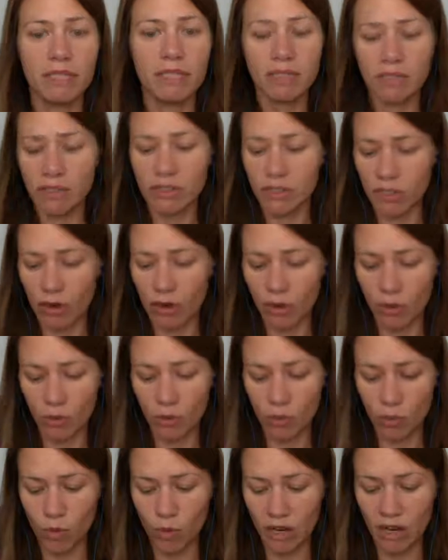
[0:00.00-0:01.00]
So
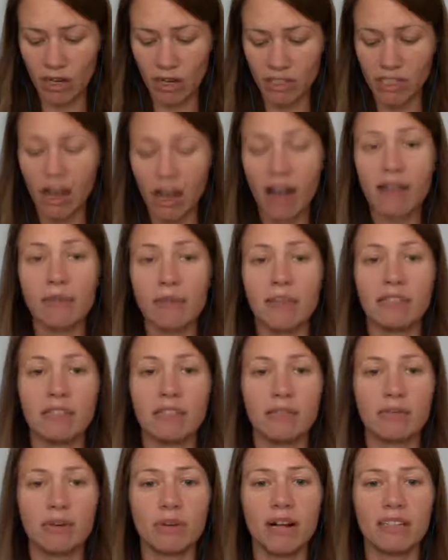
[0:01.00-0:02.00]
we're going to talk about
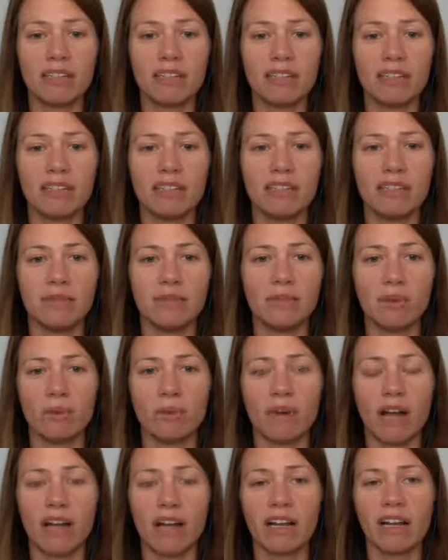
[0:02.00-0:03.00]
these processes, but
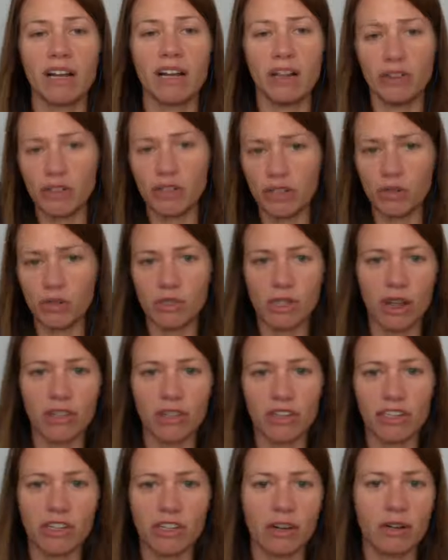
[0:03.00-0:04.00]
we're not going to introduce all
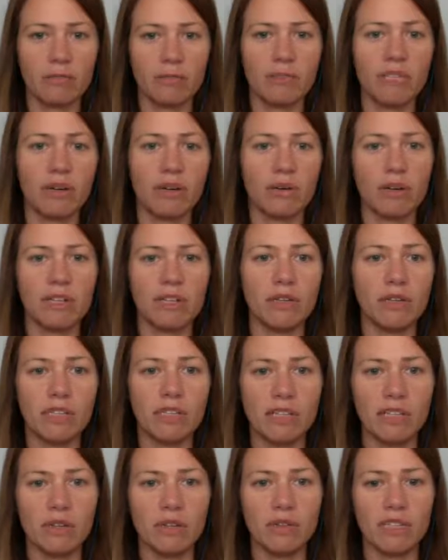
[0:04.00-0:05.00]
the terms that we're used
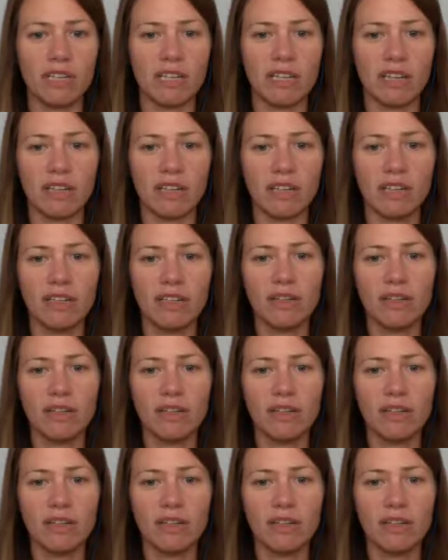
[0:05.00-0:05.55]
to using.